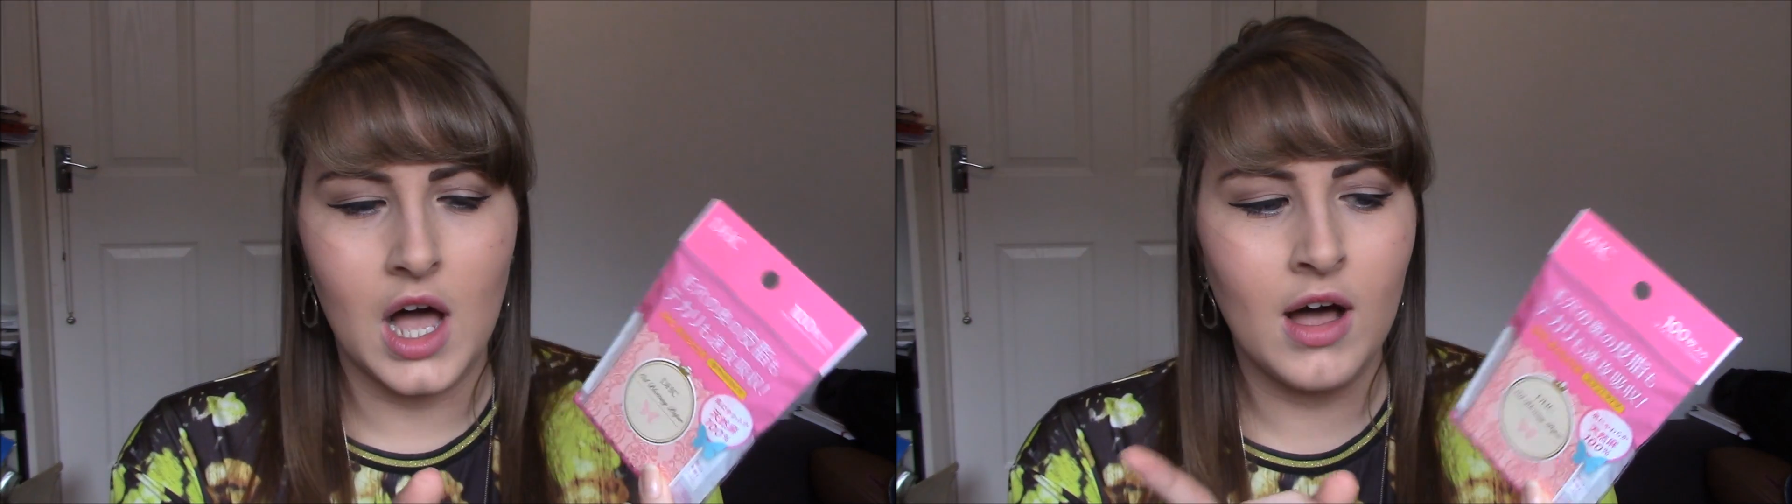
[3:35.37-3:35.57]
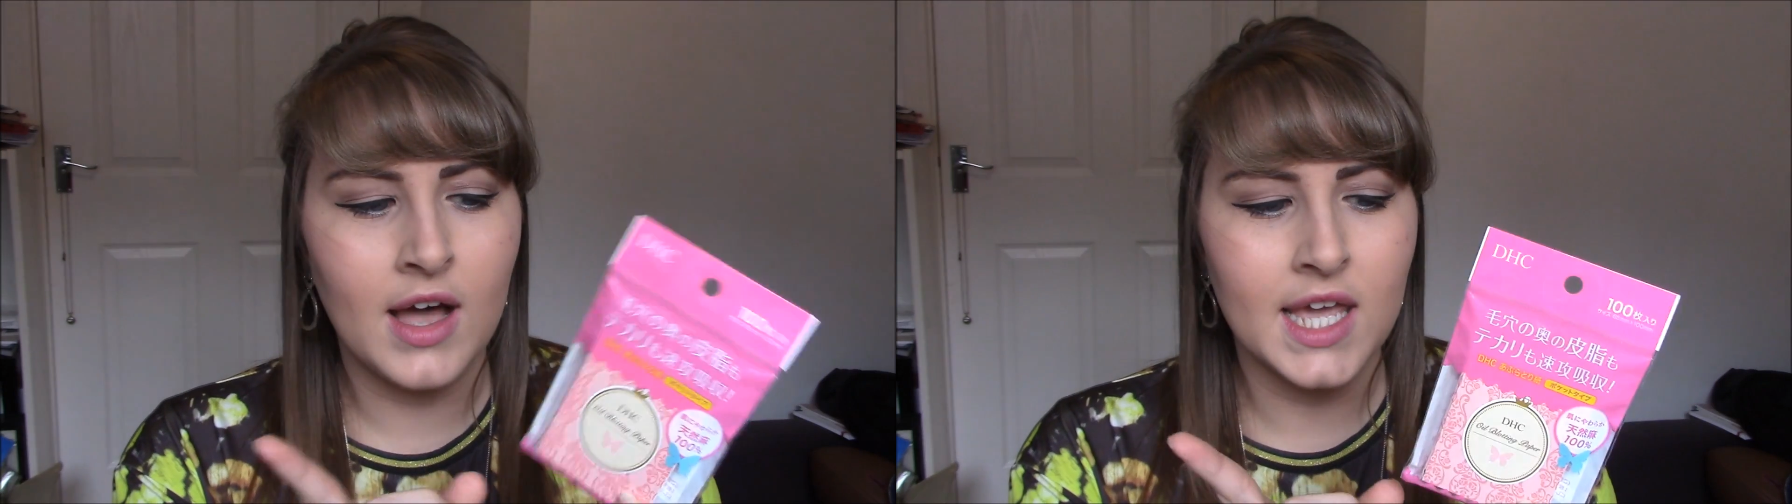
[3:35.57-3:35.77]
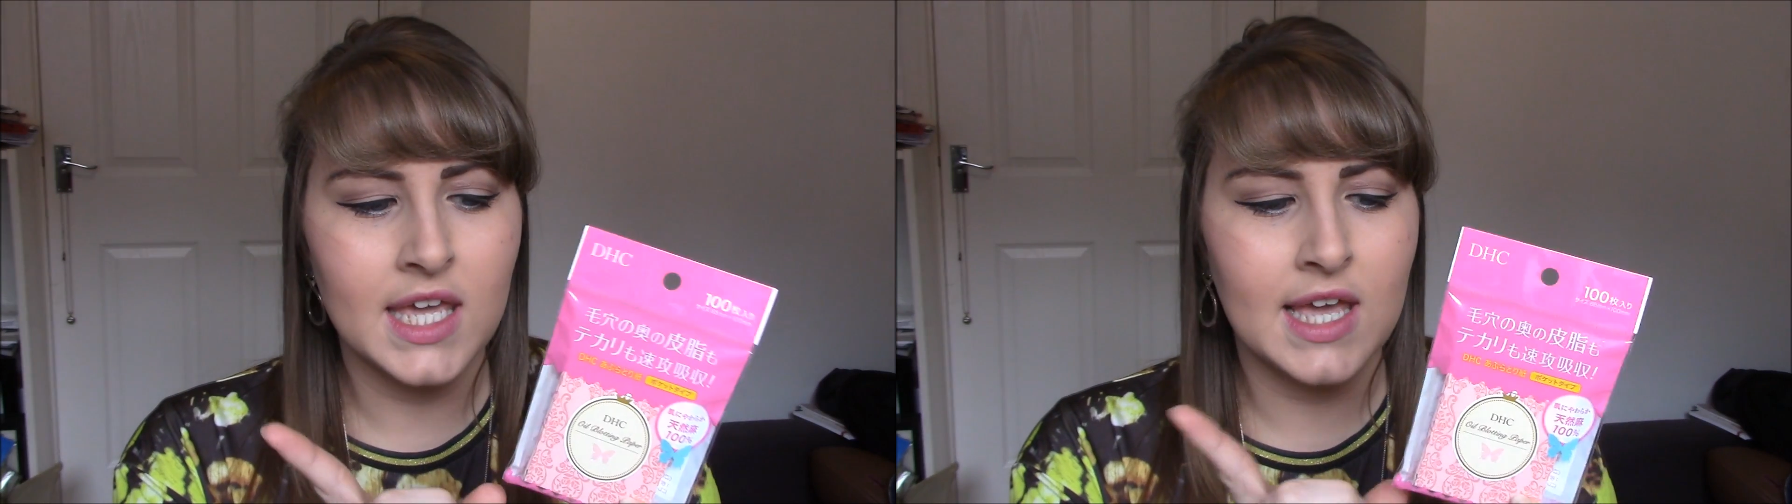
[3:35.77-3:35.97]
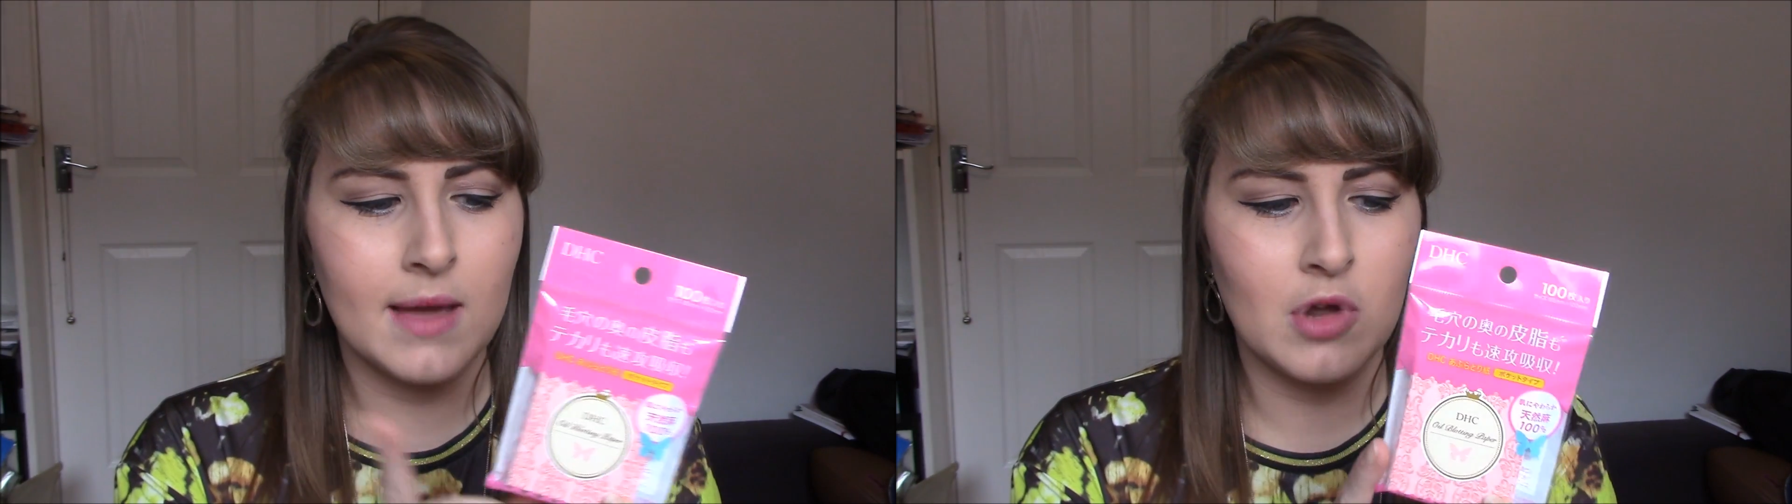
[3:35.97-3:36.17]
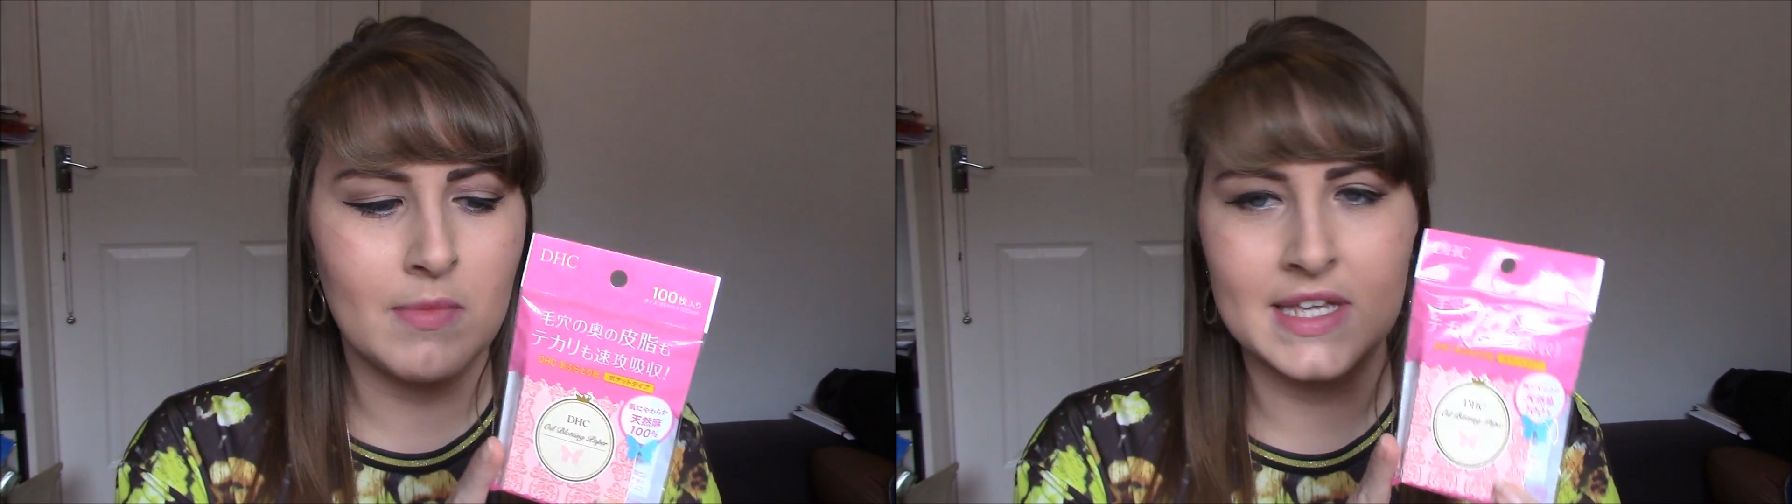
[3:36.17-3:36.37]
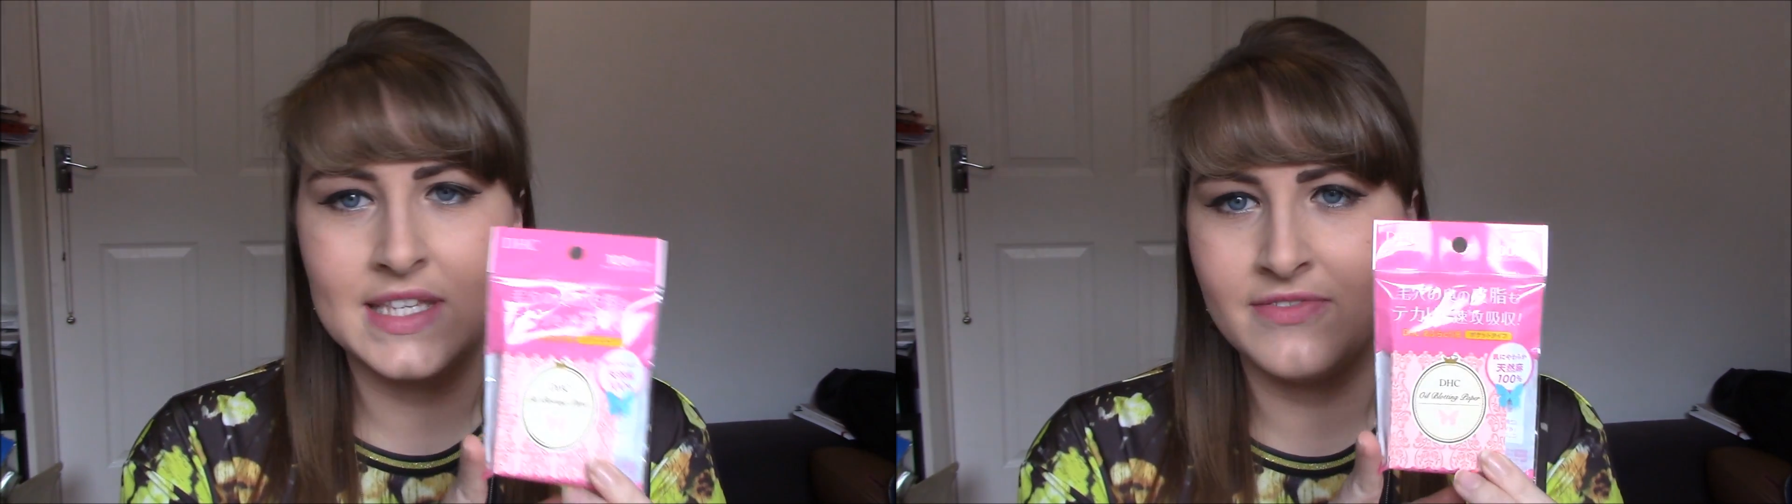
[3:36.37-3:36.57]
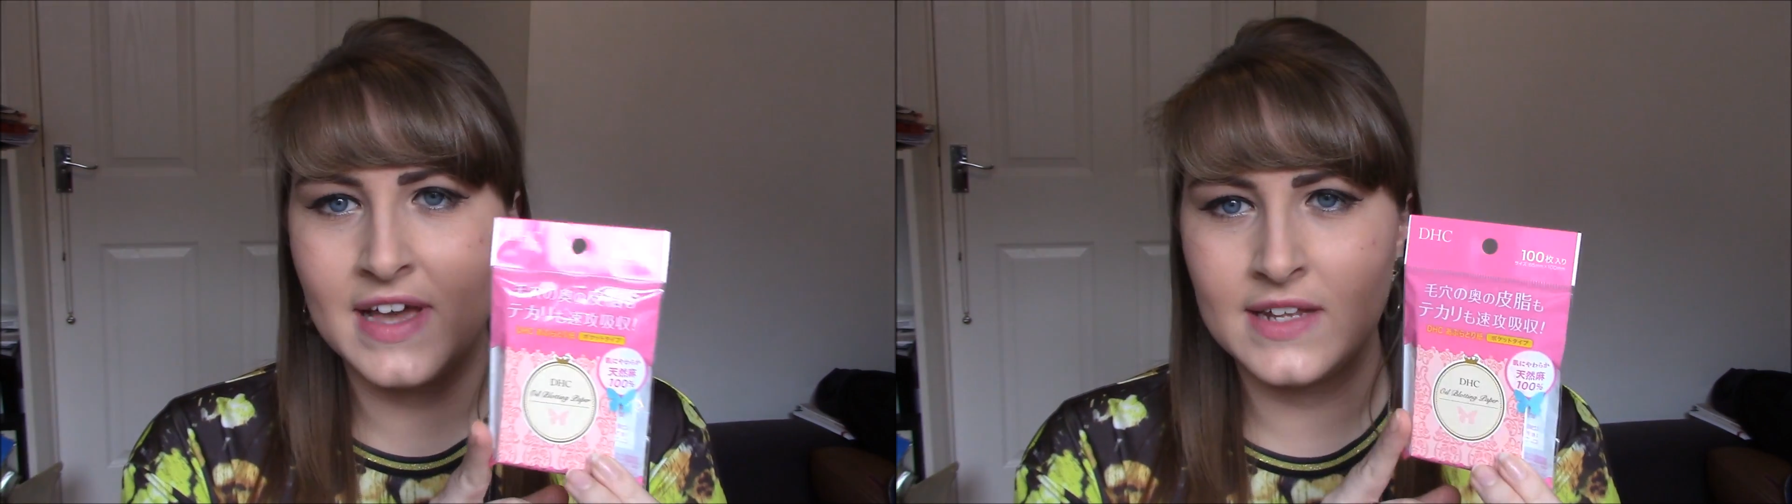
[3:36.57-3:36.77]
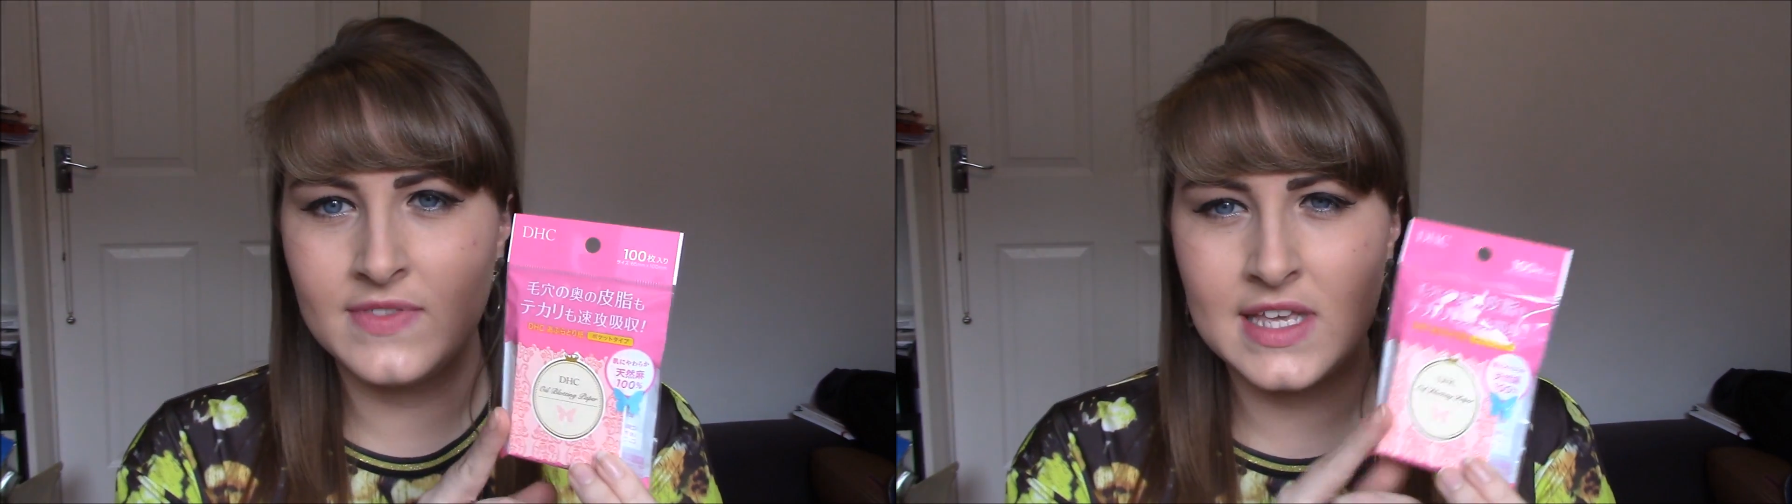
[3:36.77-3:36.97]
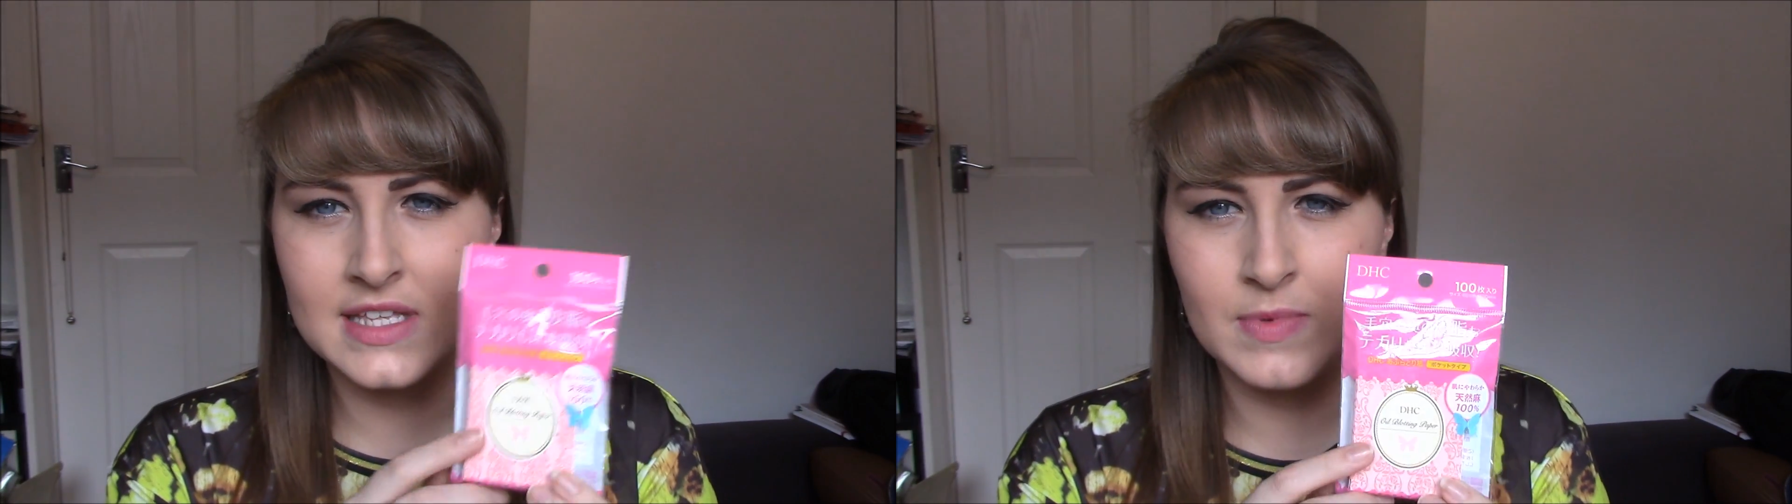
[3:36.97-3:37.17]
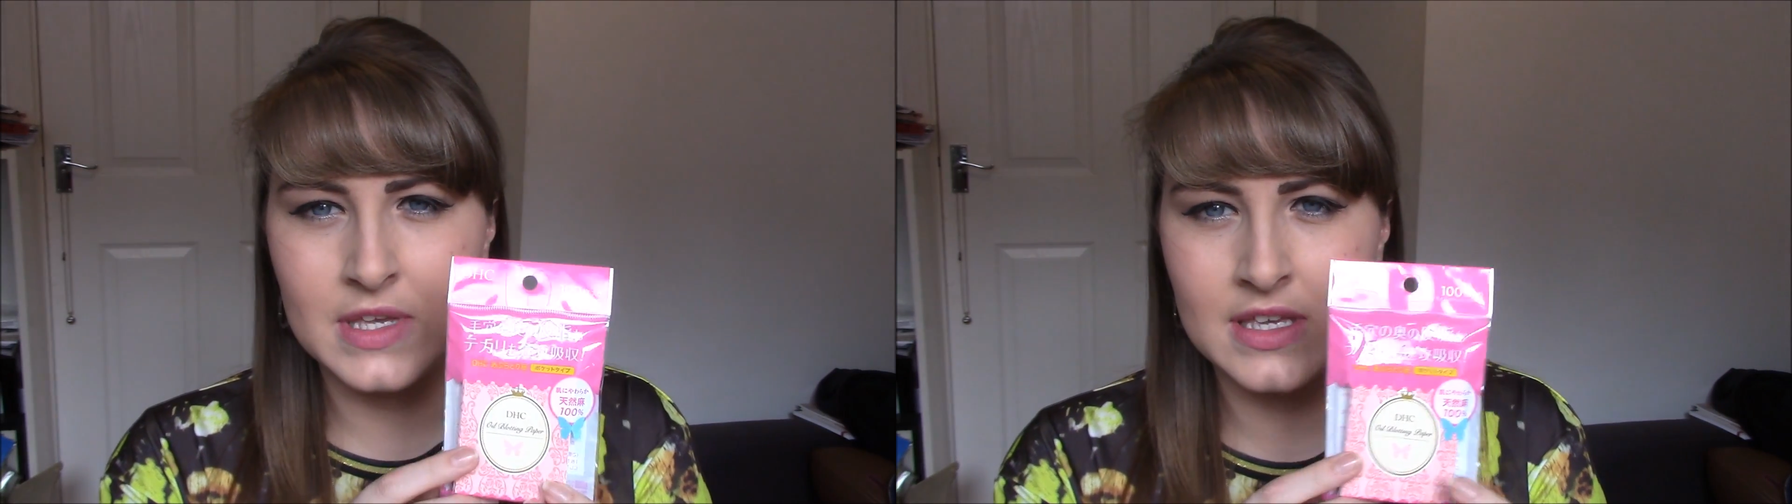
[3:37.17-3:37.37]
I am not a massive fan of these
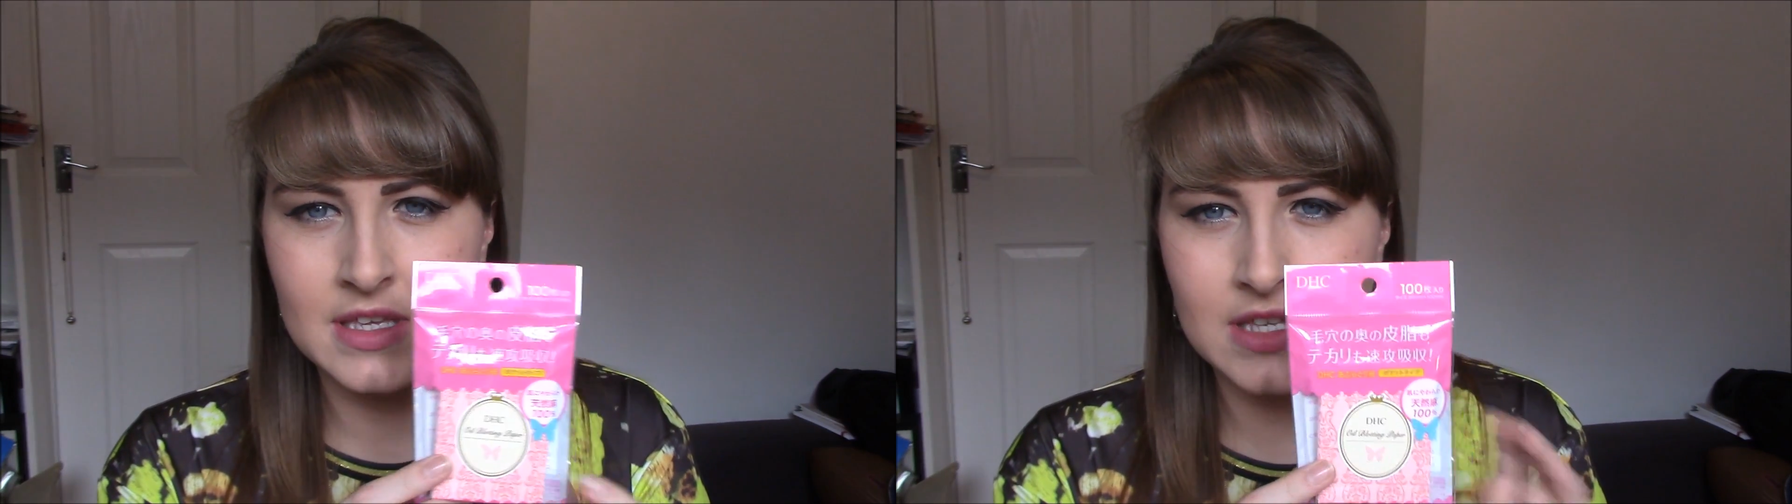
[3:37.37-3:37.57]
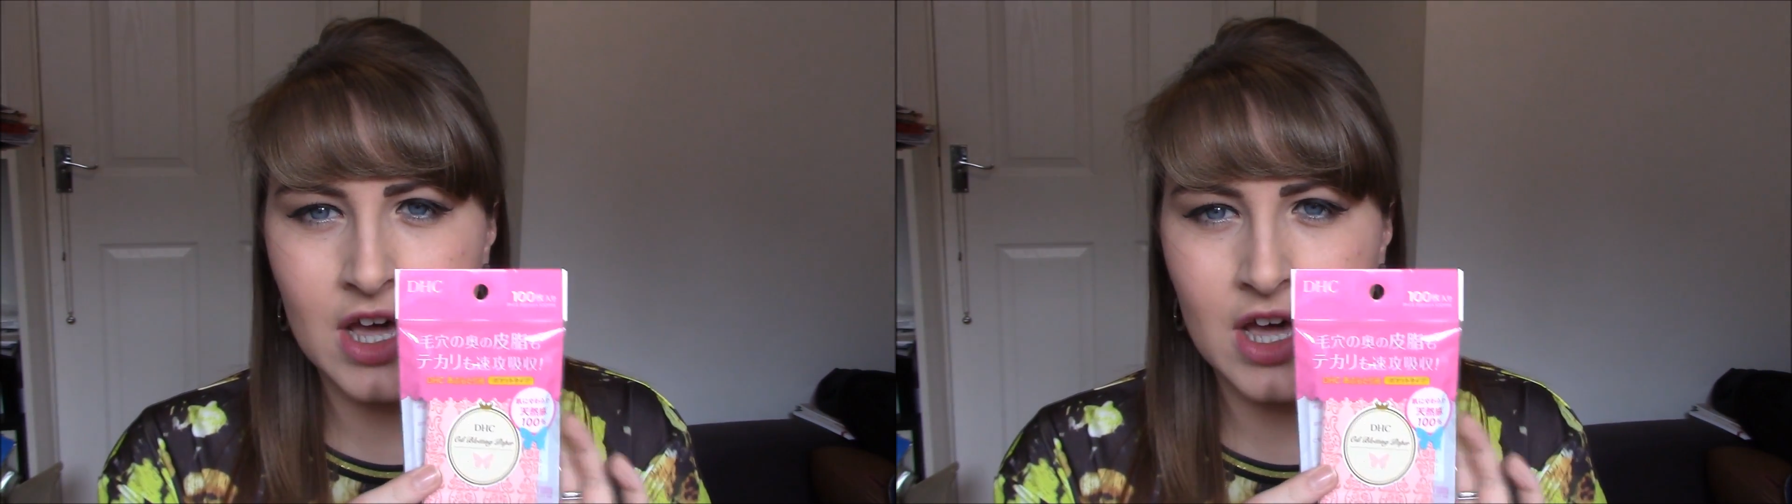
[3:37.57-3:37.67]
because